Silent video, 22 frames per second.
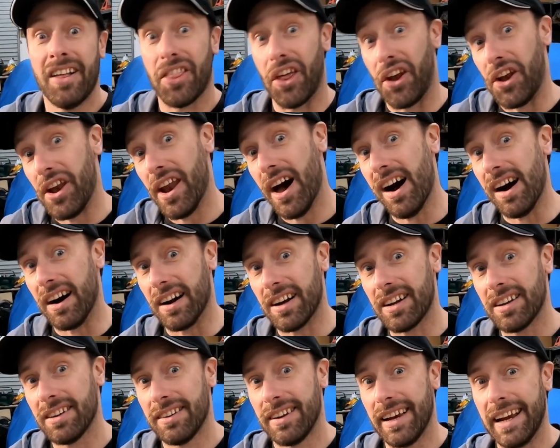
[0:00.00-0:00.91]
the Nug
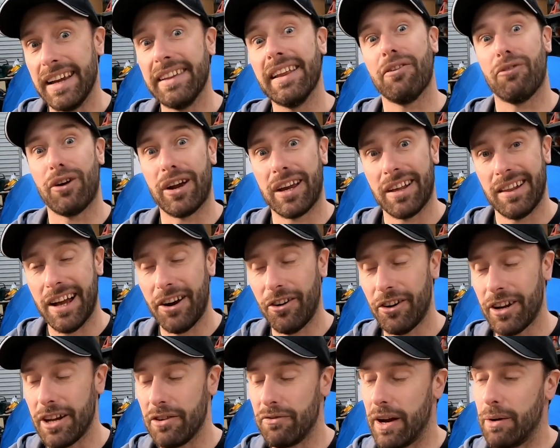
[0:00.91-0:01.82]
in that
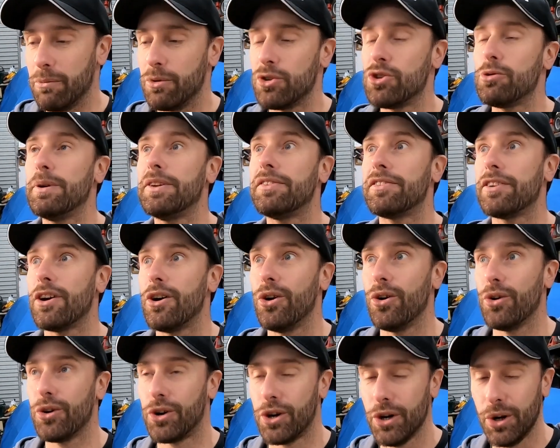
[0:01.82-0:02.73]
regularity event, which would be
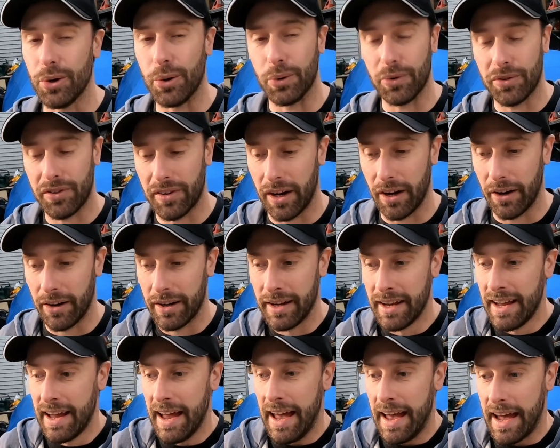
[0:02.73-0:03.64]
so cool. So
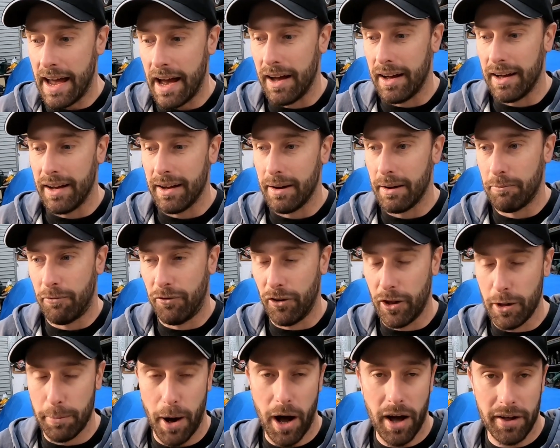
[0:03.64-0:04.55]

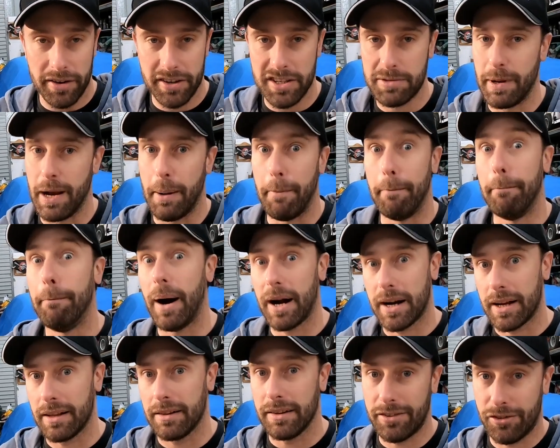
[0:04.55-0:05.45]
Phillip Island has been a
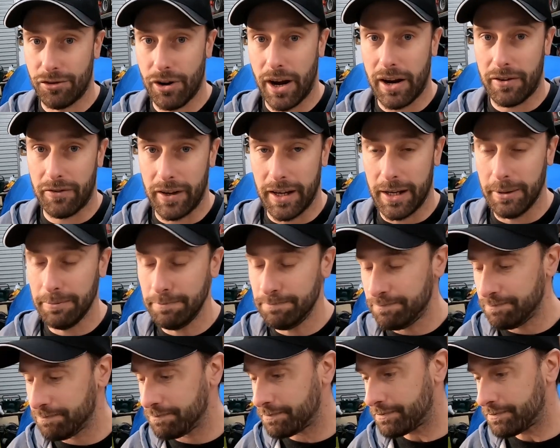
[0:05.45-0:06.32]
bucket list track for him,